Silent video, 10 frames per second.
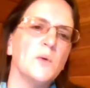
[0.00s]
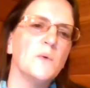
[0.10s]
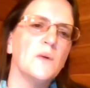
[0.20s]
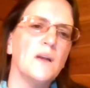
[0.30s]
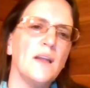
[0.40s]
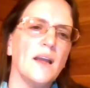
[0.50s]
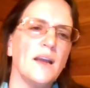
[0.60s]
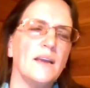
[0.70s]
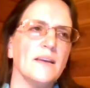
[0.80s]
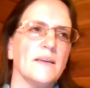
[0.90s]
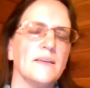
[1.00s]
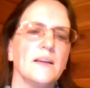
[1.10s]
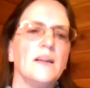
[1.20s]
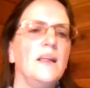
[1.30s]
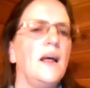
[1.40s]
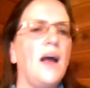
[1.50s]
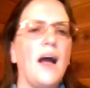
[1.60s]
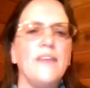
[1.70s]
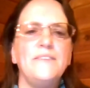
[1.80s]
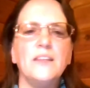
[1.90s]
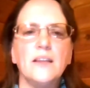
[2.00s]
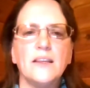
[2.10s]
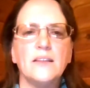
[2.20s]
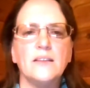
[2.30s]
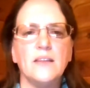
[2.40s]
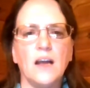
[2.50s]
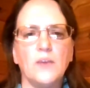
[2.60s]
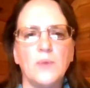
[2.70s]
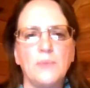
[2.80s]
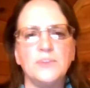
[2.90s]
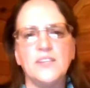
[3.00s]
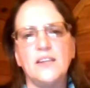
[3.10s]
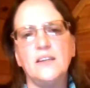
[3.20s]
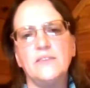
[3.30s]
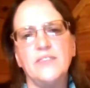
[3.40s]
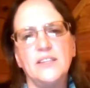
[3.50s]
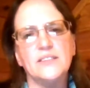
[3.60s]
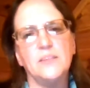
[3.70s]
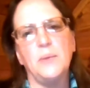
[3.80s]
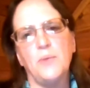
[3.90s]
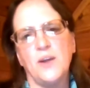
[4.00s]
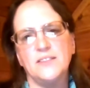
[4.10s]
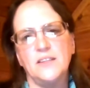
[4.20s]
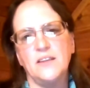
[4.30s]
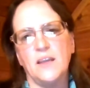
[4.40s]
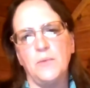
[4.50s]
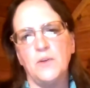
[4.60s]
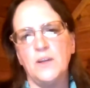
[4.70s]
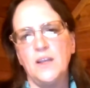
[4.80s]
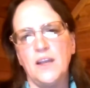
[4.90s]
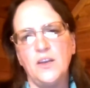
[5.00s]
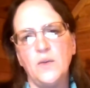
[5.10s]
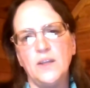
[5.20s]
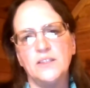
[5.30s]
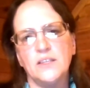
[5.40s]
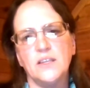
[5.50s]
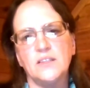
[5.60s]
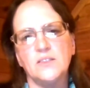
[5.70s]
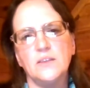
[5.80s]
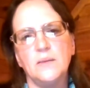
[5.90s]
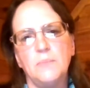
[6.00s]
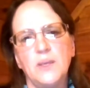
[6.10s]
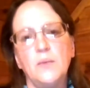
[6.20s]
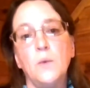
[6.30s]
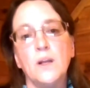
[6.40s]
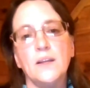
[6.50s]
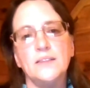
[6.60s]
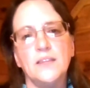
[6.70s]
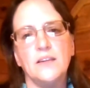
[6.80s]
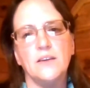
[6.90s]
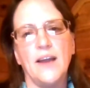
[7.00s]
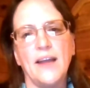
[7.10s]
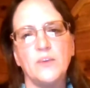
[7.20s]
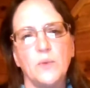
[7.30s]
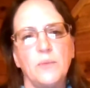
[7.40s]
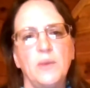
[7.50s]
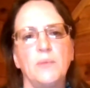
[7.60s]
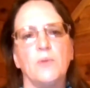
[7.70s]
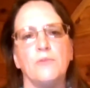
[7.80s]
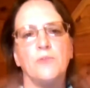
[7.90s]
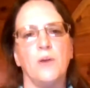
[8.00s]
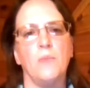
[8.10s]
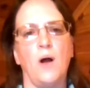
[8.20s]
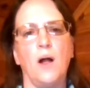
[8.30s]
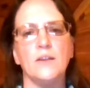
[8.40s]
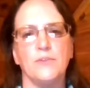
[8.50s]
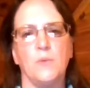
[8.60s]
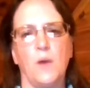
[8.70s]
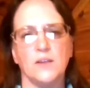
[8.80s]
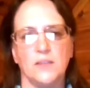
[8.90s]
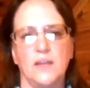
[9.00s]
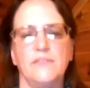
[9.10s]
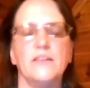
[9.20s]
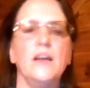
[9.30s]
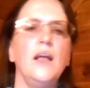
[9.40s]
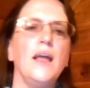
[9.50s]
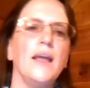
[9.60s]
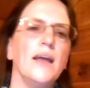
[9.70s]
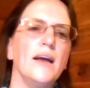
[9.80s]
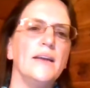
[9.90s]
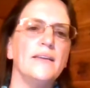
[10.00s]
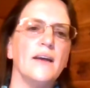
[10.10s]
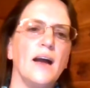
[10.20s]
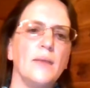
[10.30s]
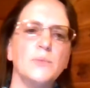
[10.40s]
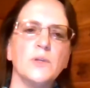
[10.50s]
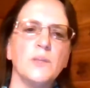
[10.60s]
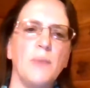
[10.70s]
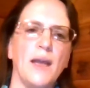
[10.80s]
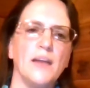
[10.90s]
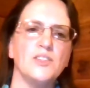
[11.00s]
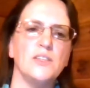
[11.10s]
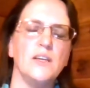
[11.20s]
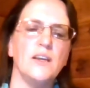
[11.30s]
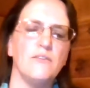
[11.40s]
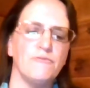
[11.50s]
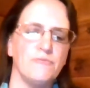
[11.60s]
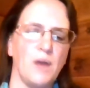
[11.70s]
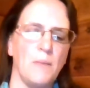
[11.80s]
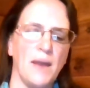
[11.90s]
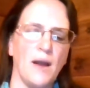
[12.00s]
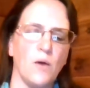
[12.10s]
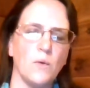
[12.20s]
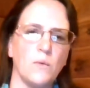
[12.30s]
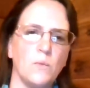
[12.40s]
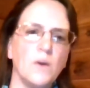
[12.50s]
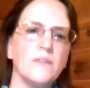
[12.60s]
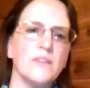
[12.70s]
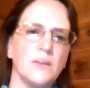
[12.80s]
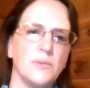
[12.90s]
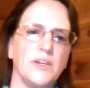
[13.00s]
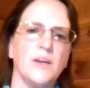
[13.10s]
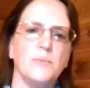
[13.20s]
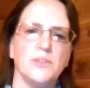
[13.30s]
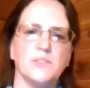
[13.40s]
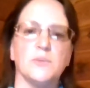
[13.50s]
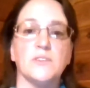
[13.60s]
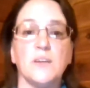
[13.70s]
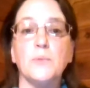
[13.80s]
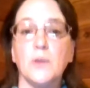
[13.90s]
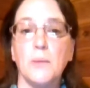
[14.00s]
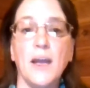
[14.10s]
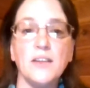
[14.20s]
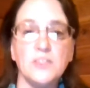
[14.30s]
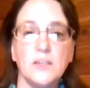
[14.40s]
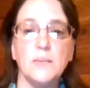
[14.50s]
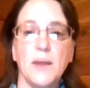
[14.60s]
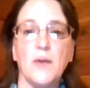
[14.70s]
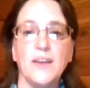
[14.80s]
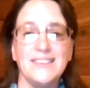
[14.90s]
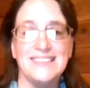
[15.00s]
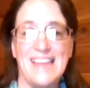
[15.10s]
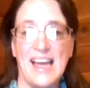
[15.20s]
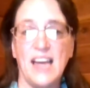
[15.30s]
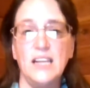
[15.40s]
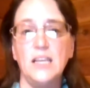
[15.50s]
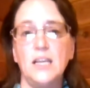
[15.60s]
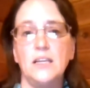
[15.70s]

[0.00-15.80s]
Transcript: So I feel like a representative needs to be present in the community, and you need to be willing to interact with people from all different walks of life. And I'm really passionate about, one of the libertarian principles that I'm really passionate about is that